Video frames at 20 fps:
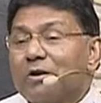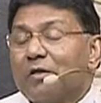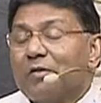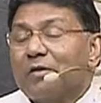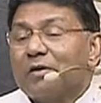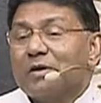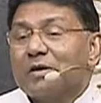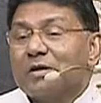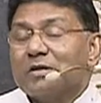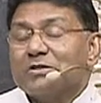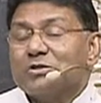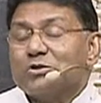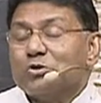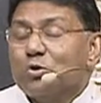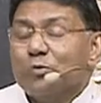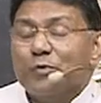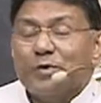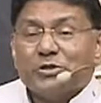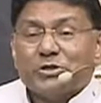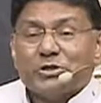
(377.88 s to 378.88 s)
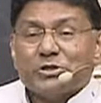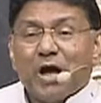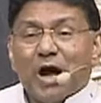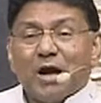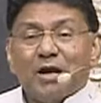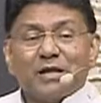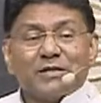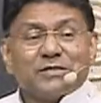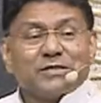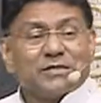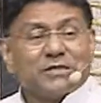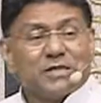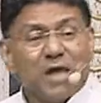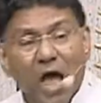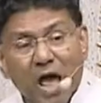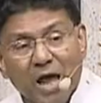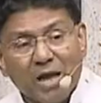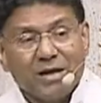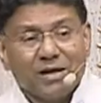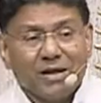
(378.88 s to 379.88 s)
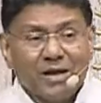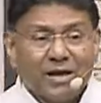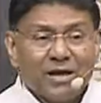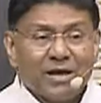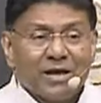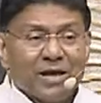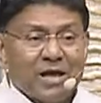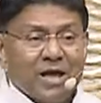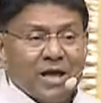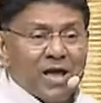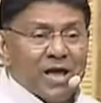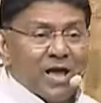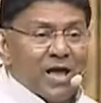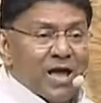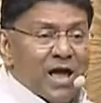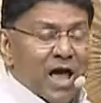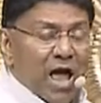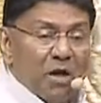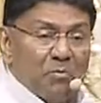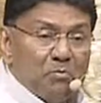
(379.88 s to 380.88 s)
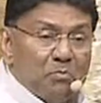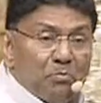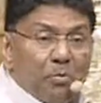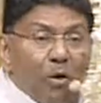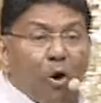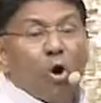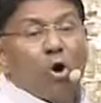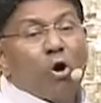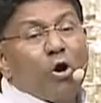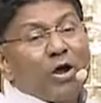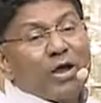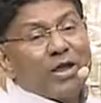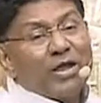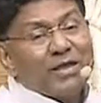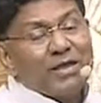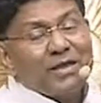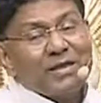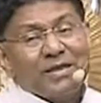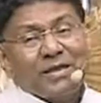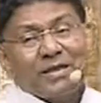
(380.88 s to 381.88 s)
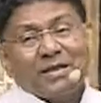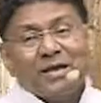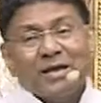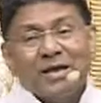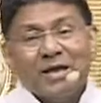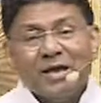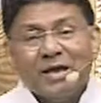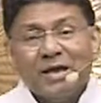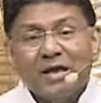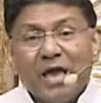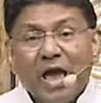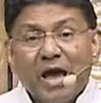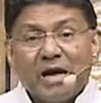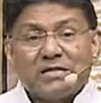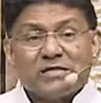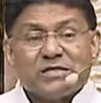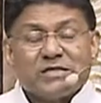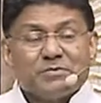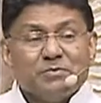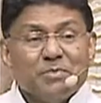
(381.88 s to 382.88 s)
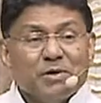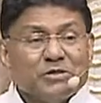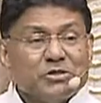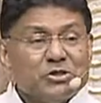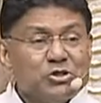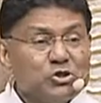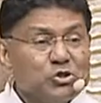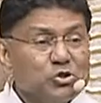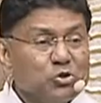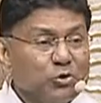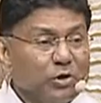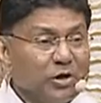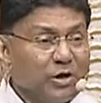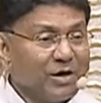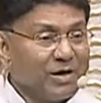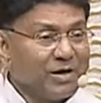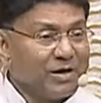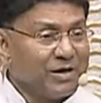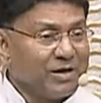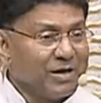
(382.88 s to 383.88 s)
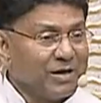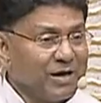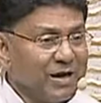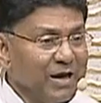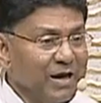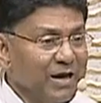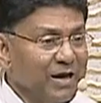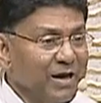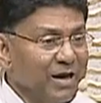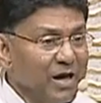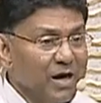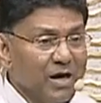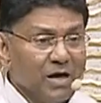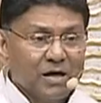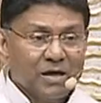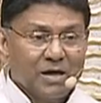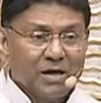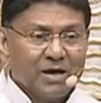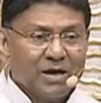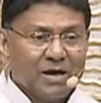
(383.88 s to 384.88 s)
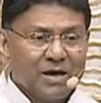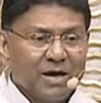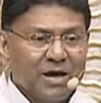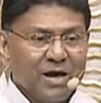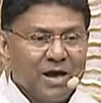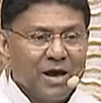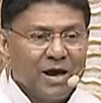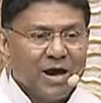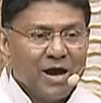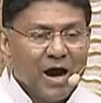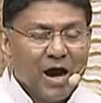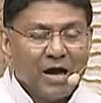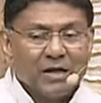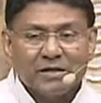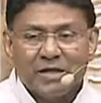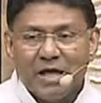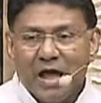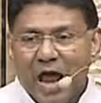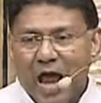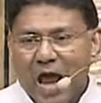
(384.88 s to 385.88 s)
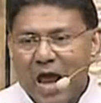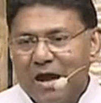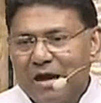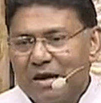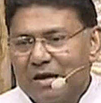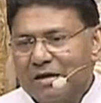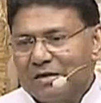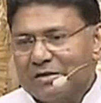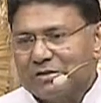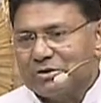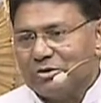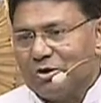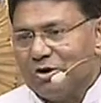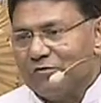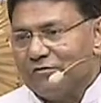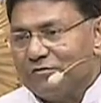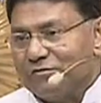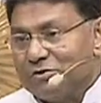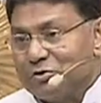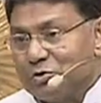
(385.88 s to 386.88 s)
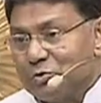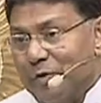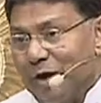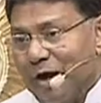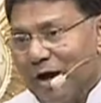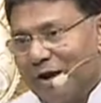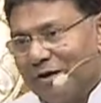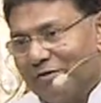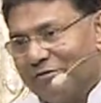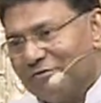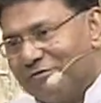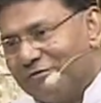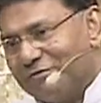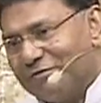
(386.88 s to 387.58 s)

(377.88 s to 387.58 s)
to the Jewish understanding, a boy gets mature in learning at the age of twelve.